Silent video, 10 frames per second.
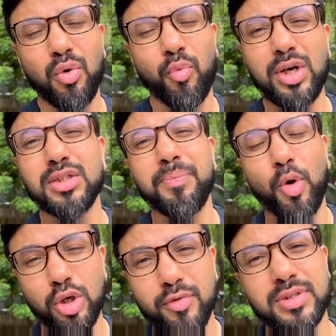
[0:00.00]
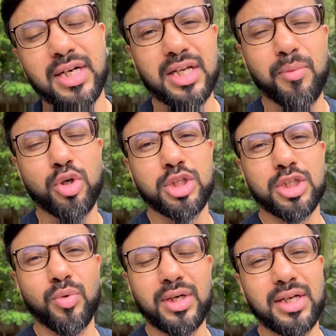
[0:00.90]
what is the point of studying about
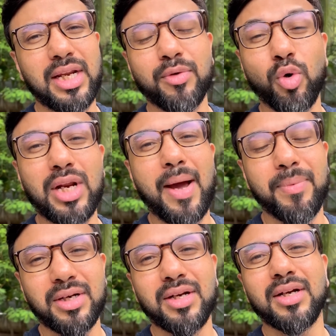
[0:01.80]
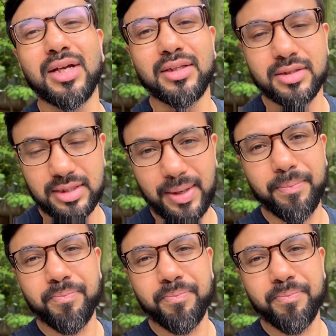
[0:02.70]
G20, like what happened in India this time?